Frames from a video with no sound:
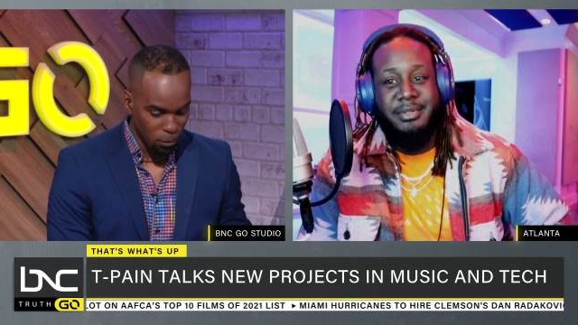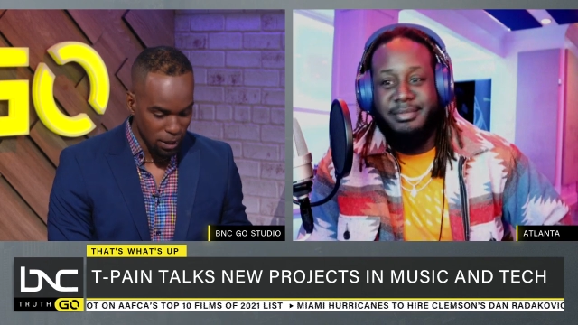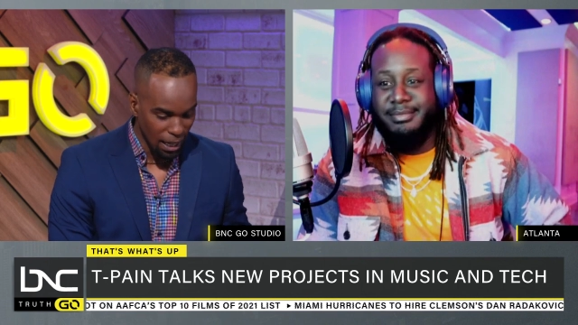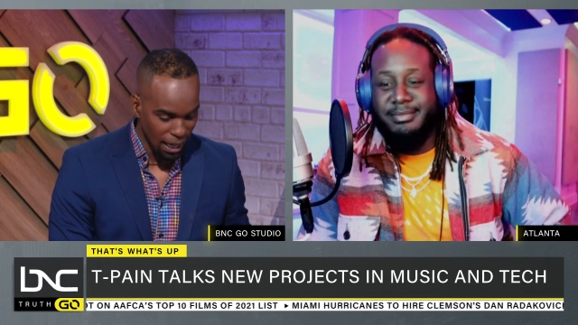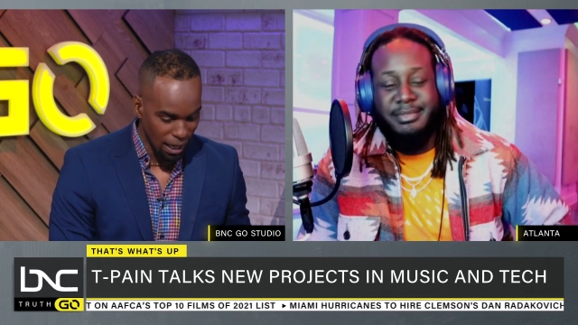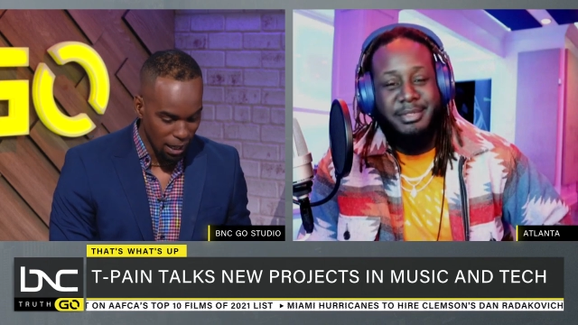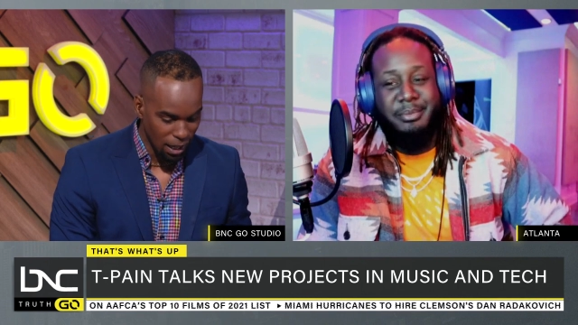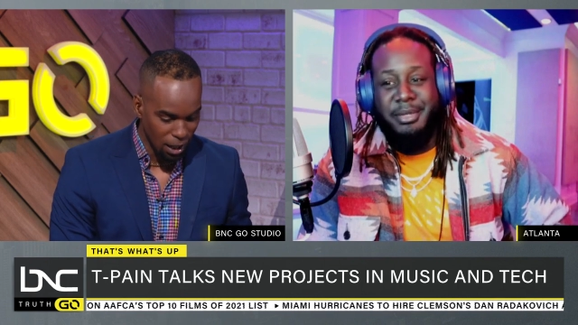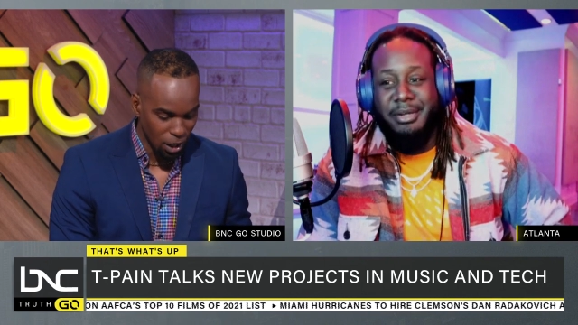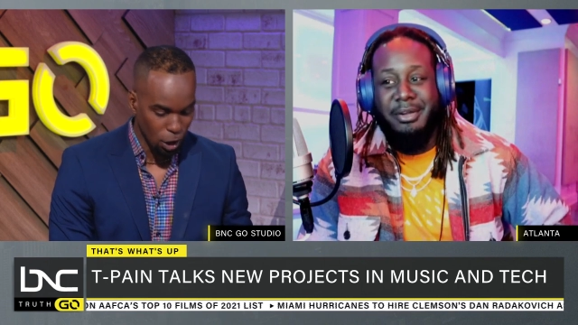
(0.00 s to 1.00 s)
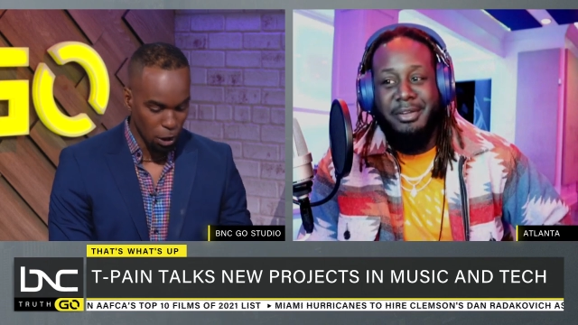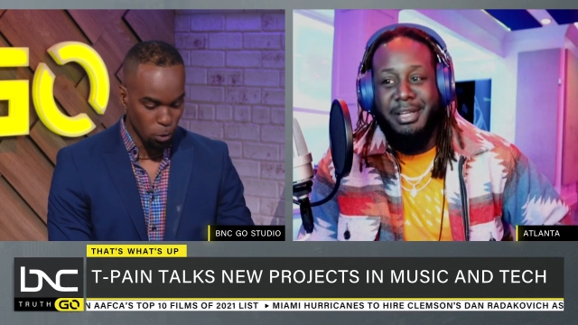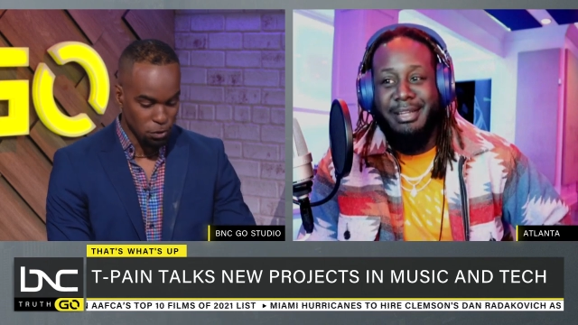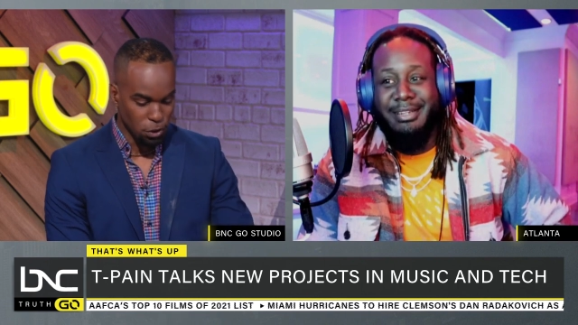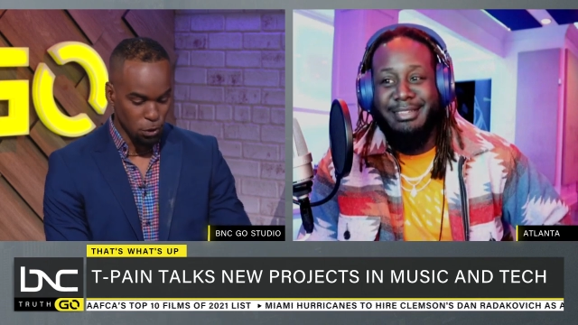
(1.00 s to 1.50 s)
Speaker 1: We got uh,
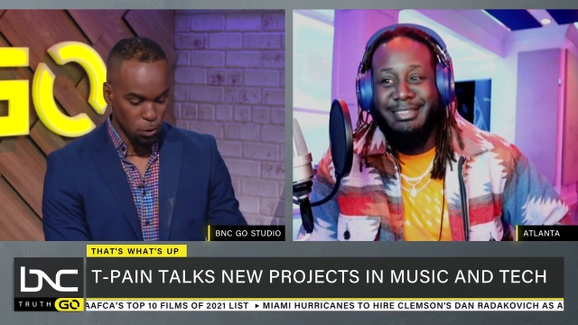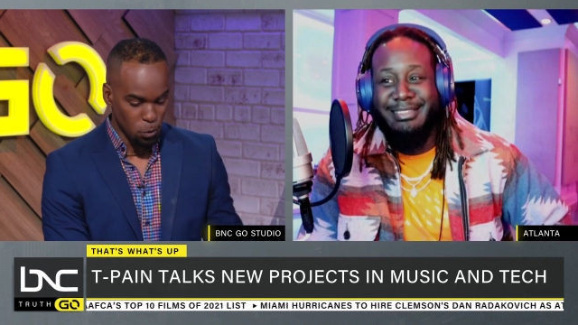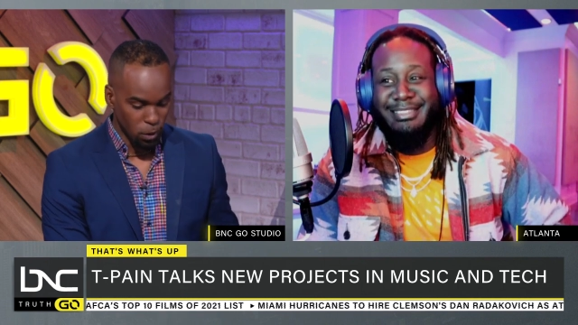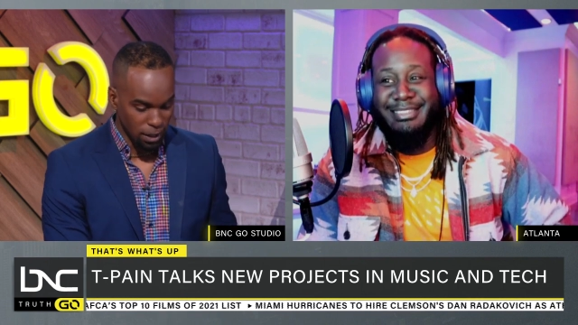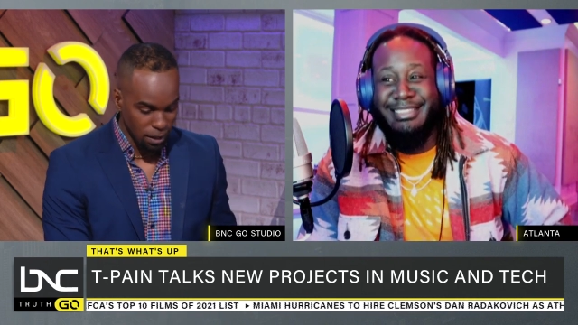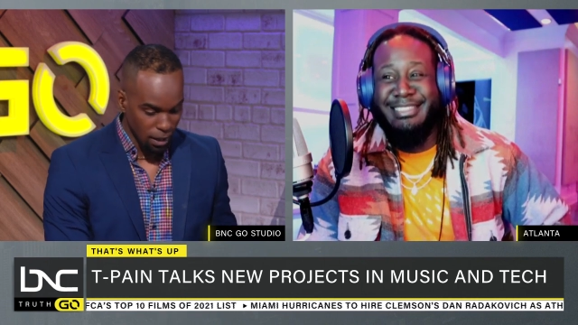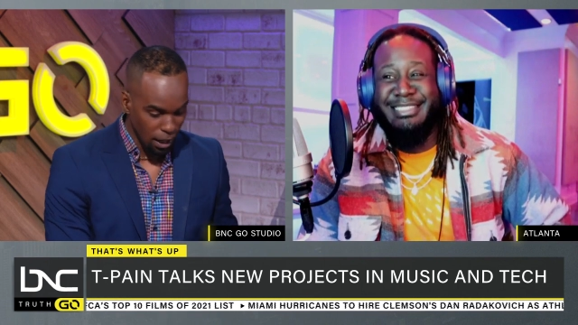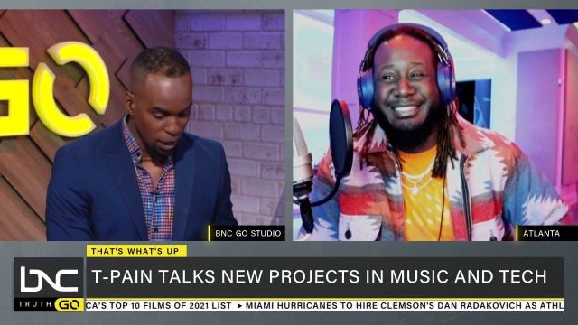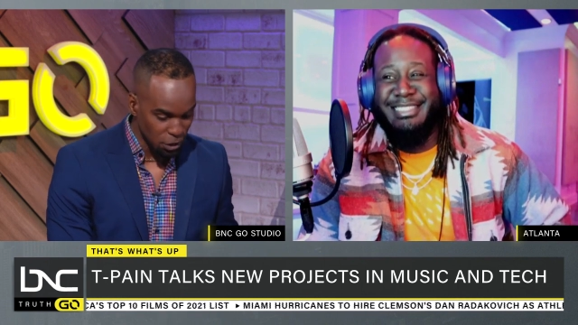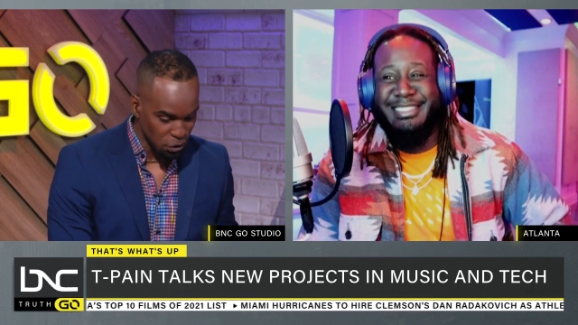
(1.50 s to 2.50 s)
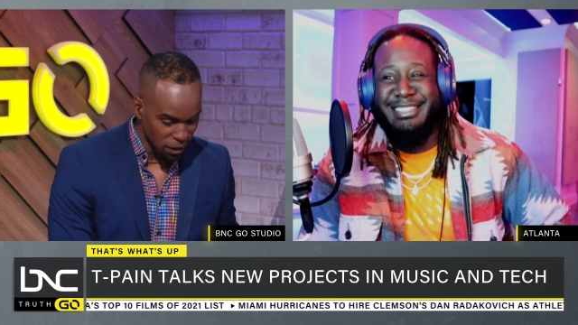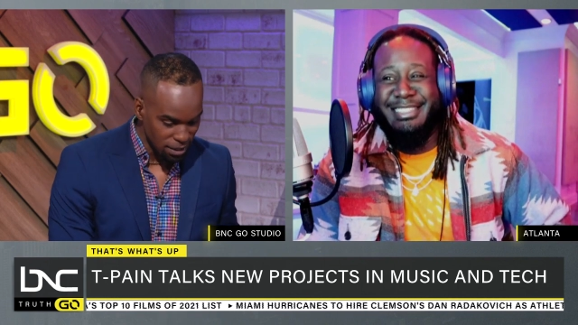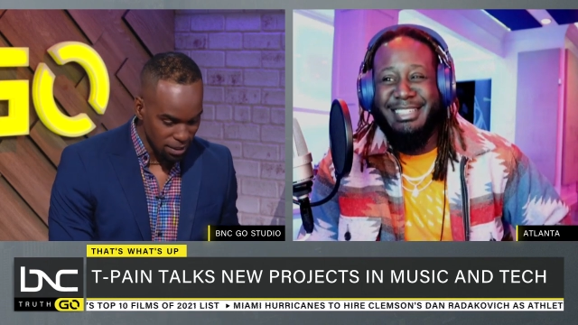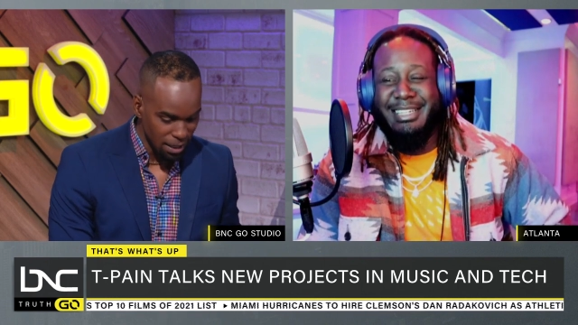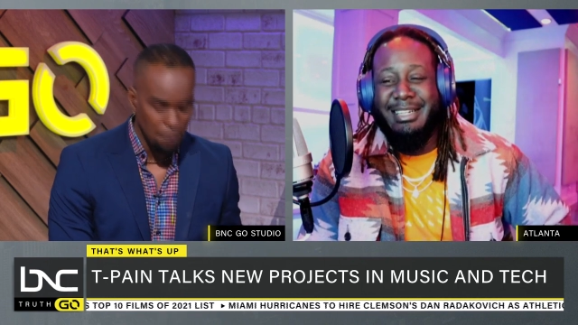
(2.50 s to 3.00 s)
Close to You with uh, Dreezy.